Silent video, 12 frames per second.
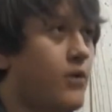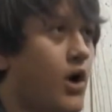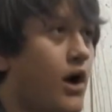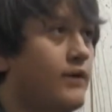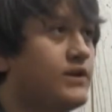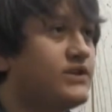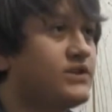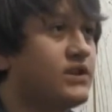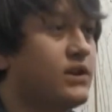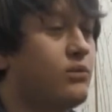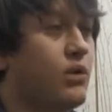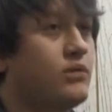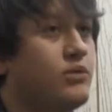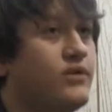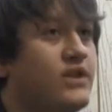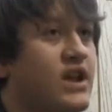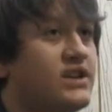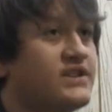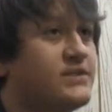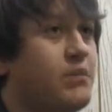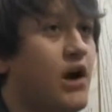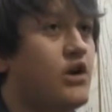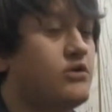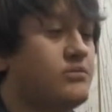Obviously, one movie that
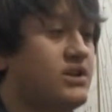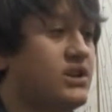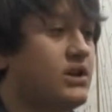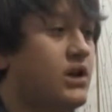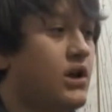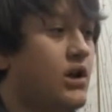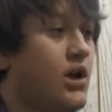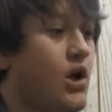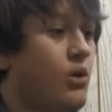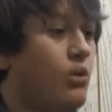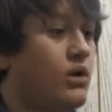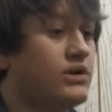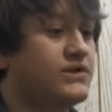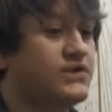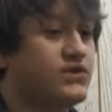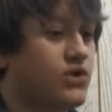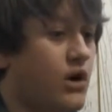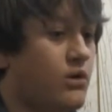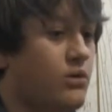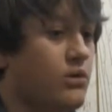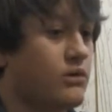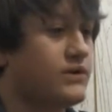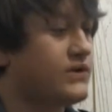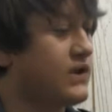inspired me was Star
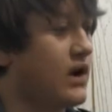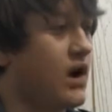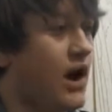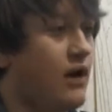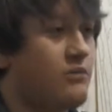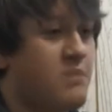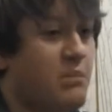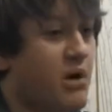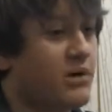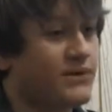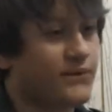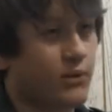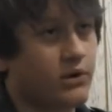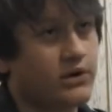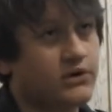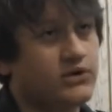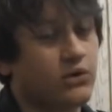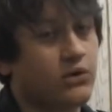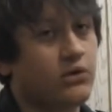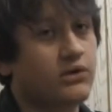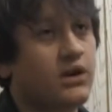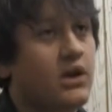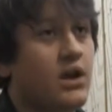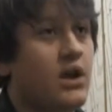Wars. I remember I was 4 years
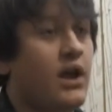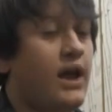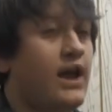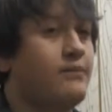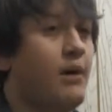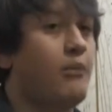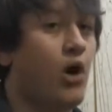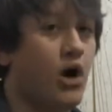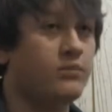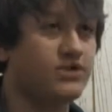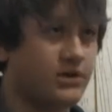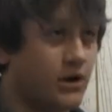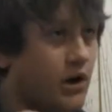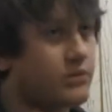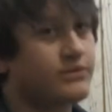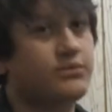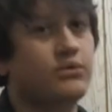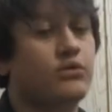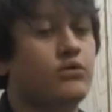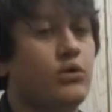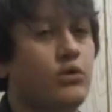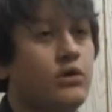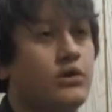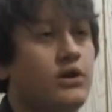old, and my mom, she would always
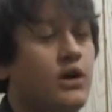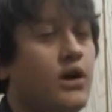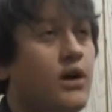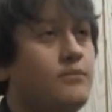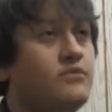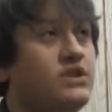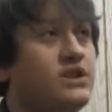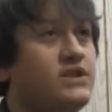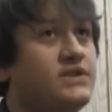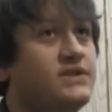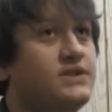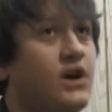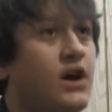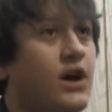record these